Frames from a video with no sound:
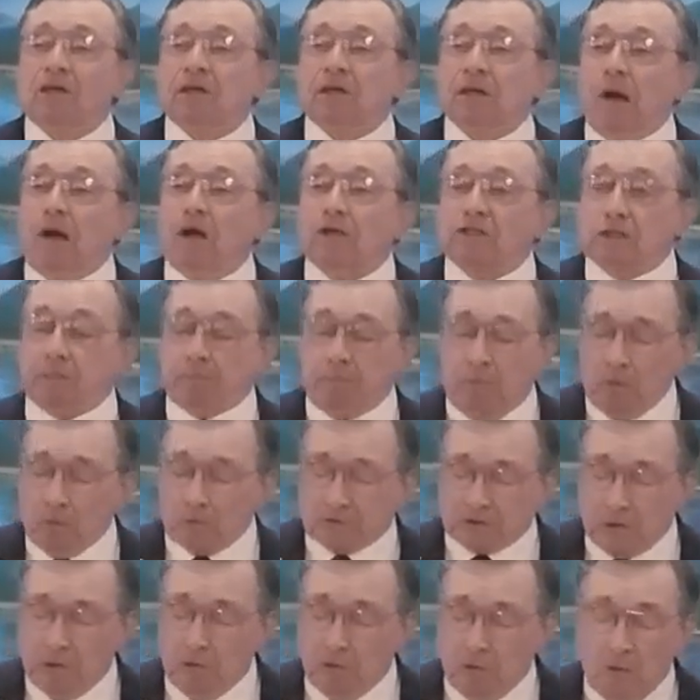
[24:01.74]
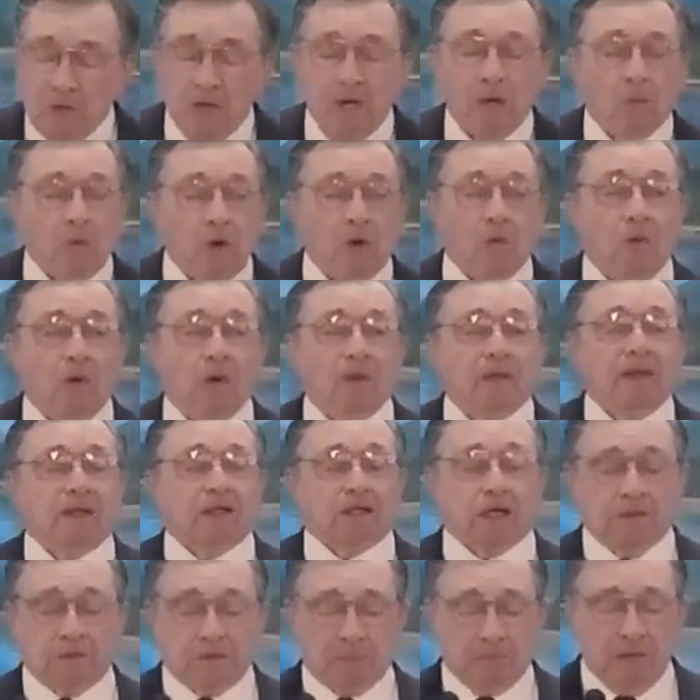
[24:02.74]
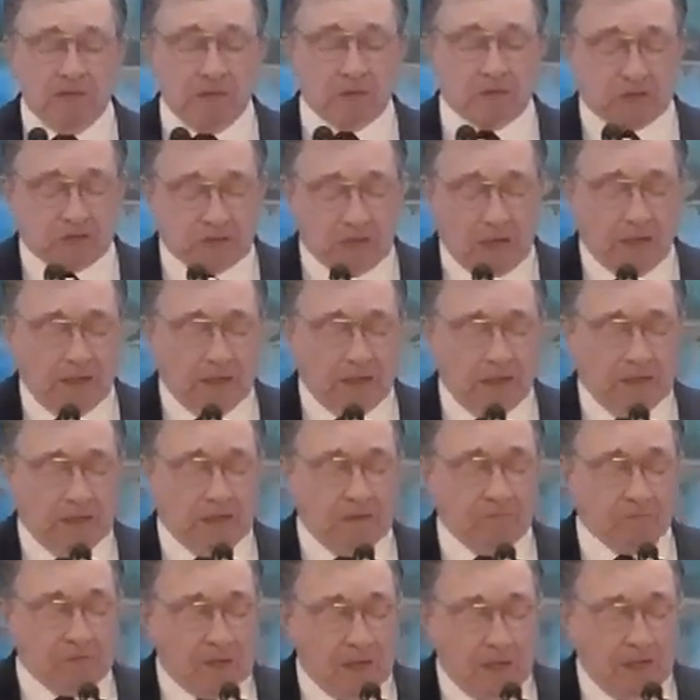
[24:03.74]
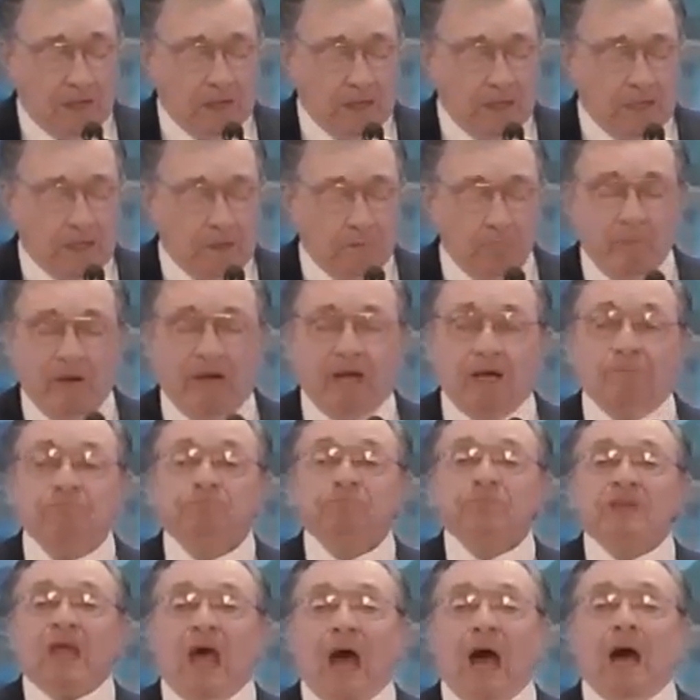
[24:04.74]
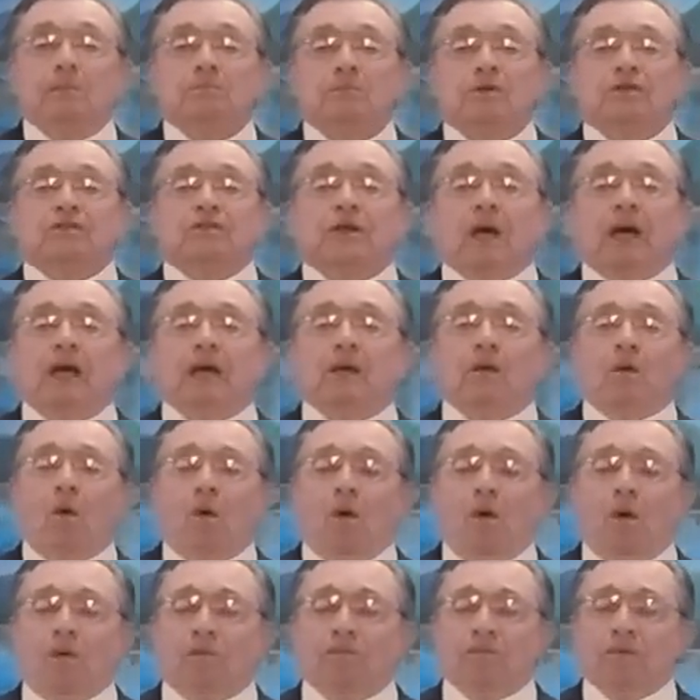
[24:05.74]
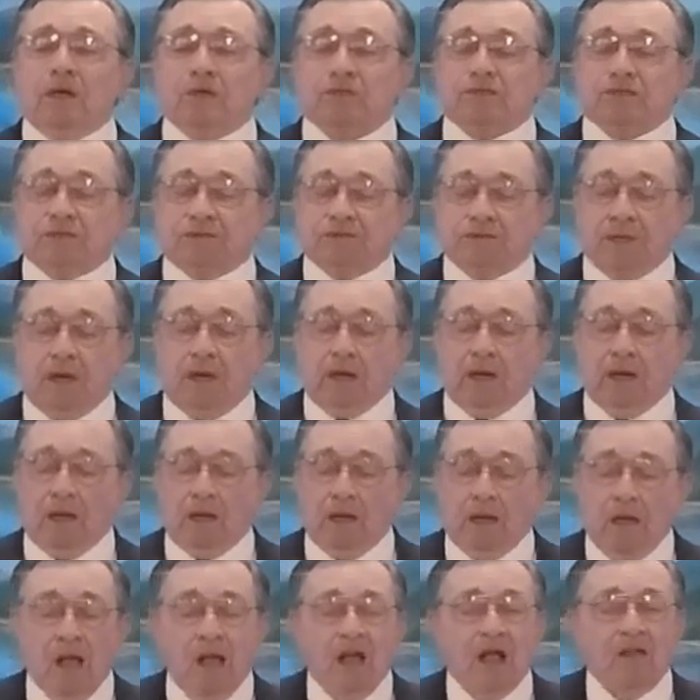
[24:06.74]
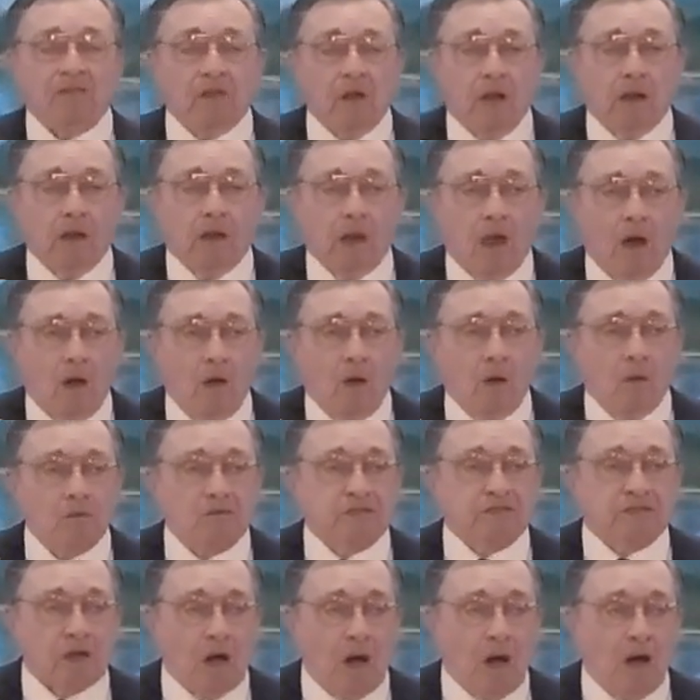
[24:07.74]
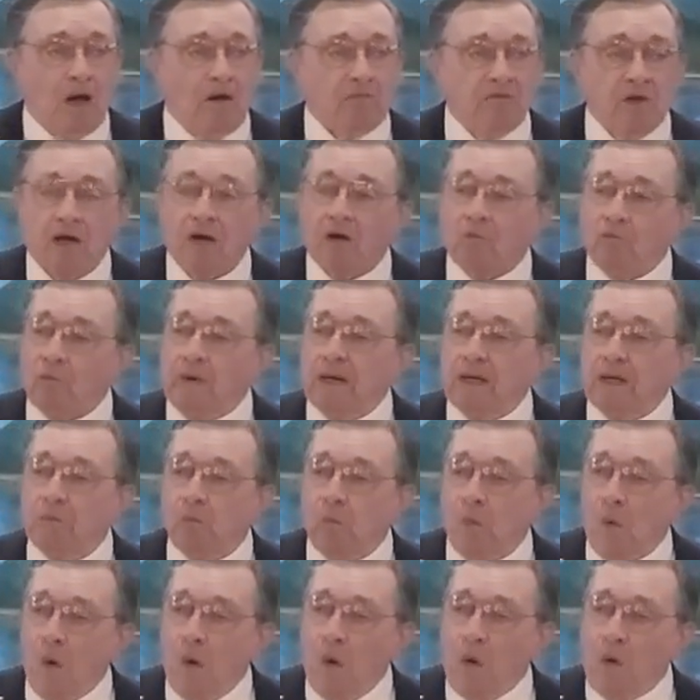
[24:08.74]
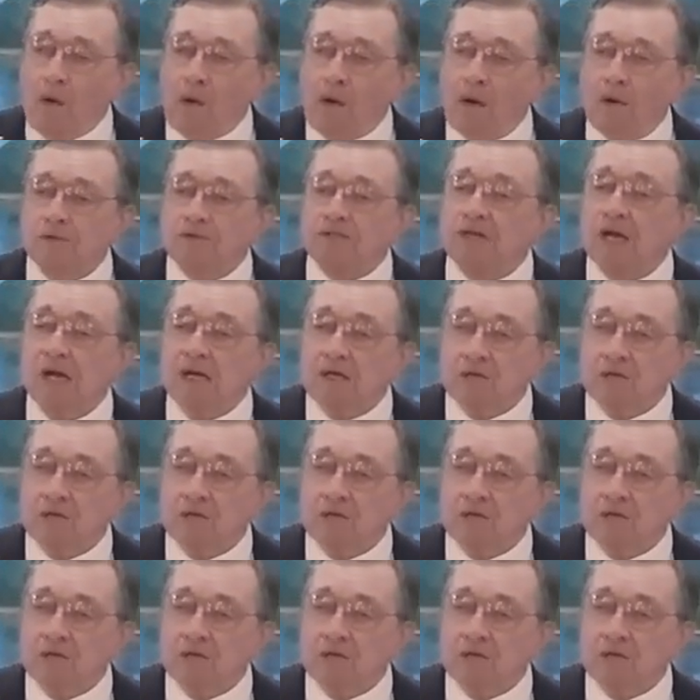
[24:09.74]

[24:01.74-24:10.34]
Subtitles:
the gospel to where they could be saved. Amen. I'm saying on this day, the loss of rewards